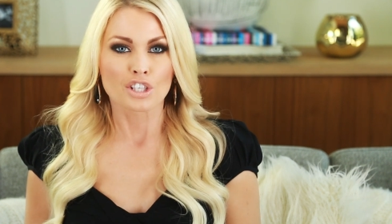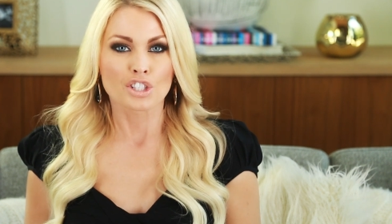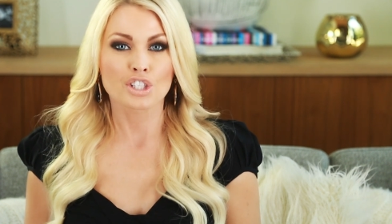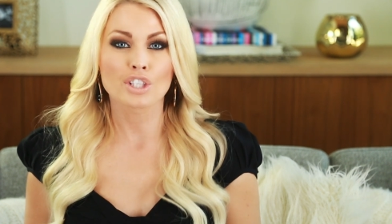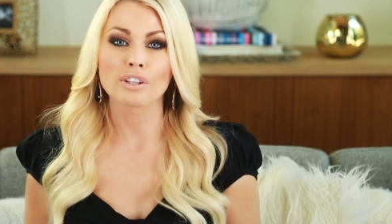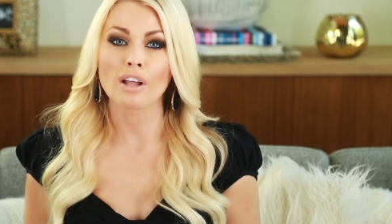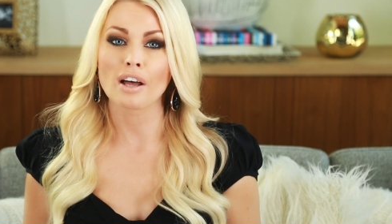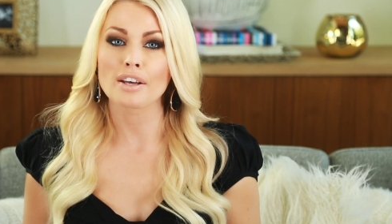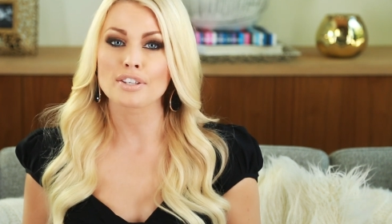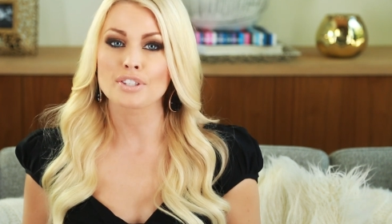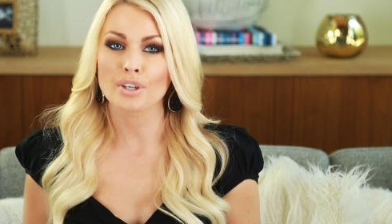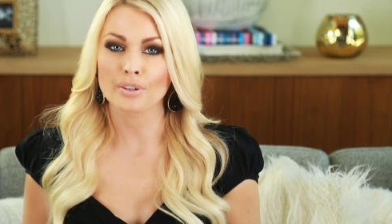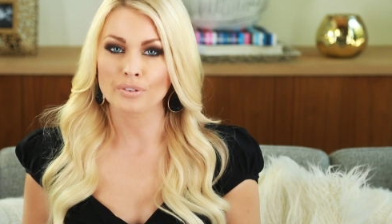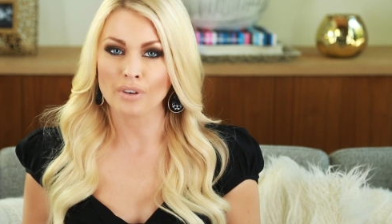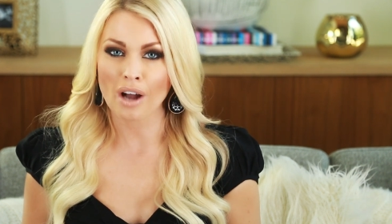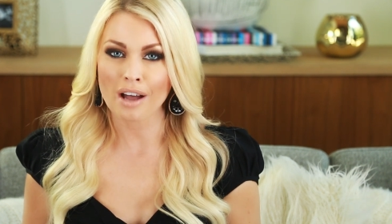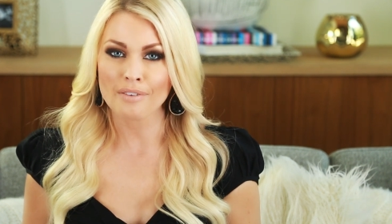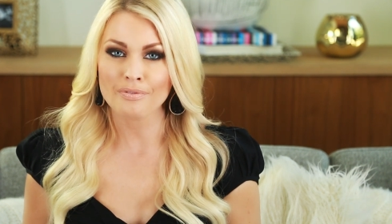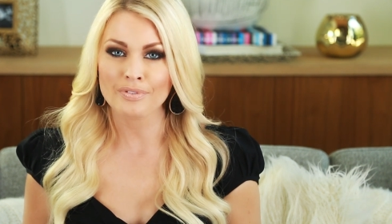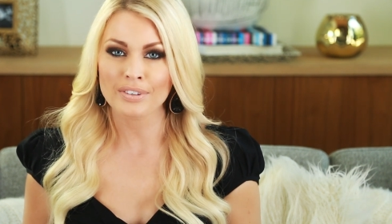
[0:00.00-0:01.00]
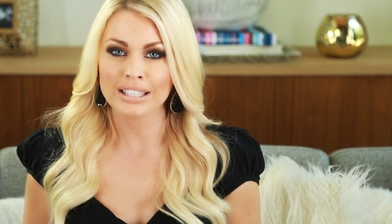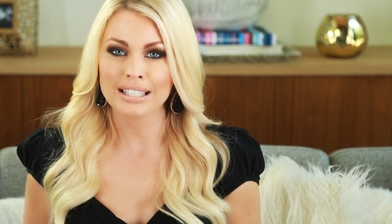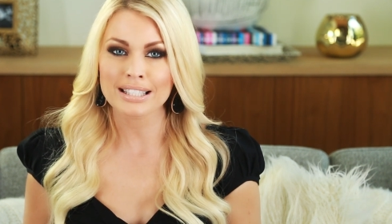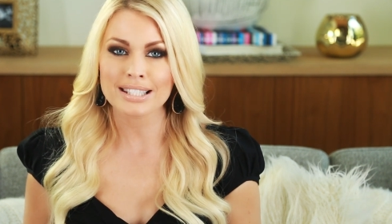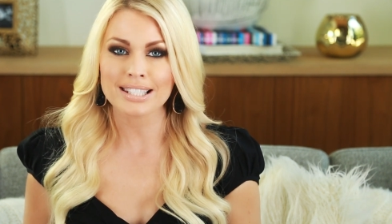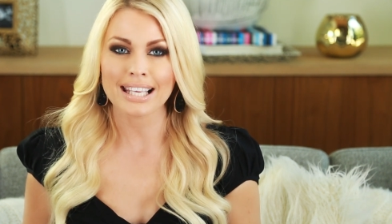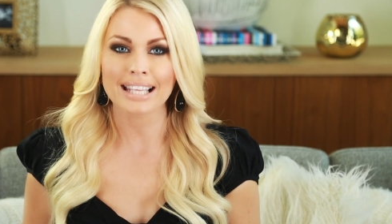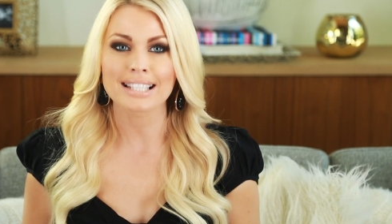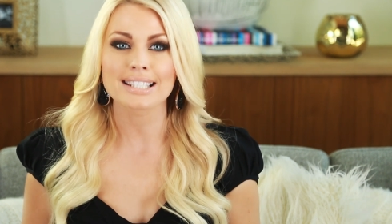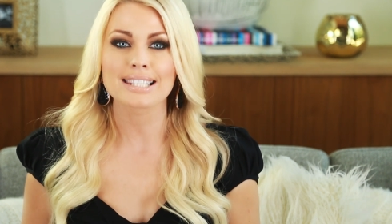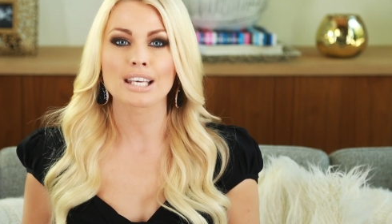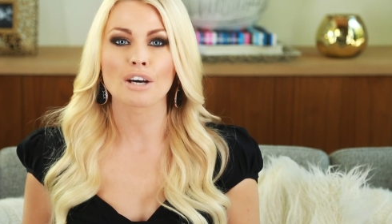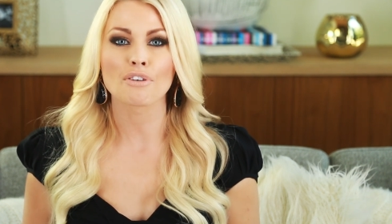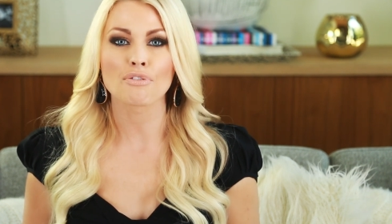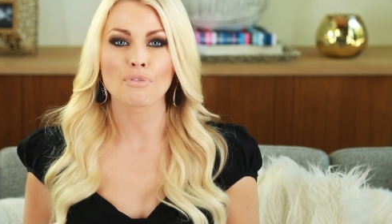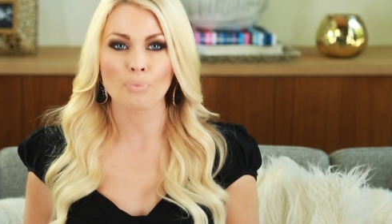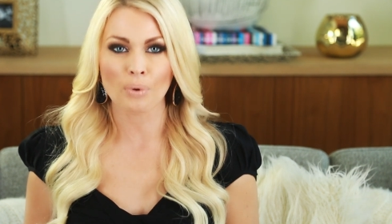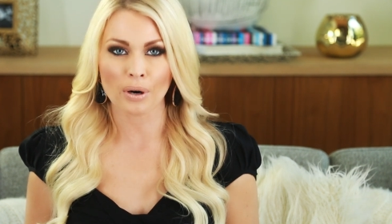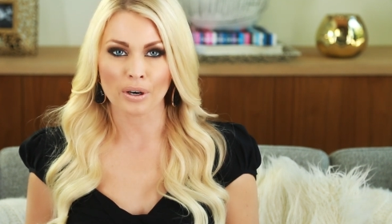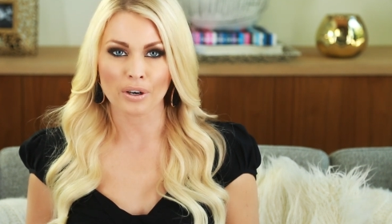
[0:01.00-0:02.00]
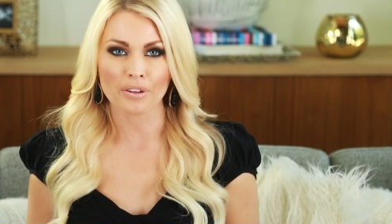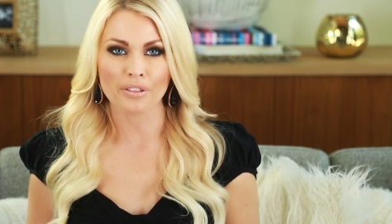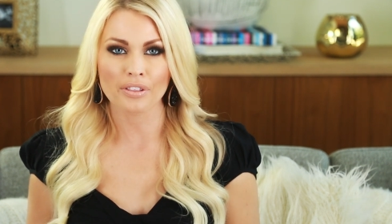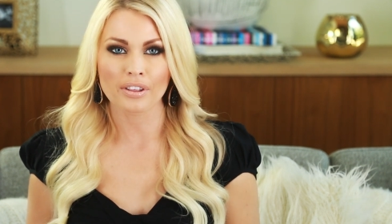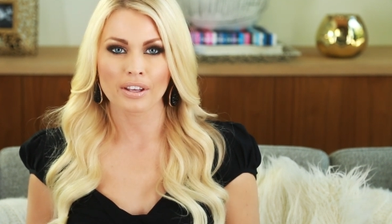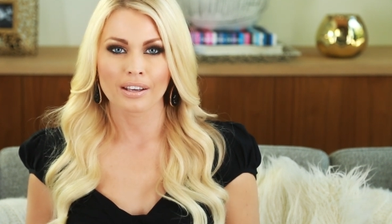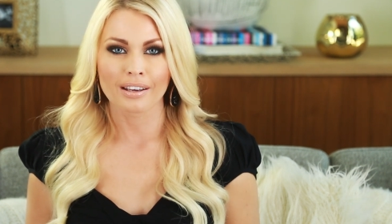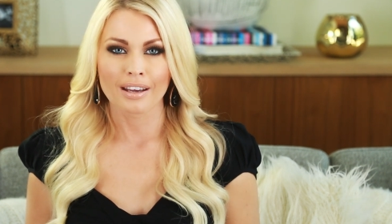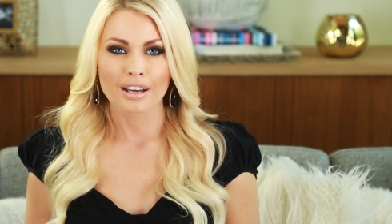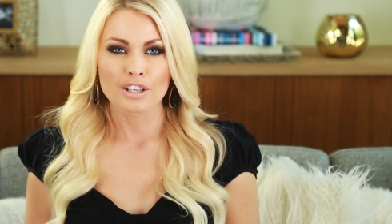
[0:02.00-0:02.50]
She lost her confidence and self-worth.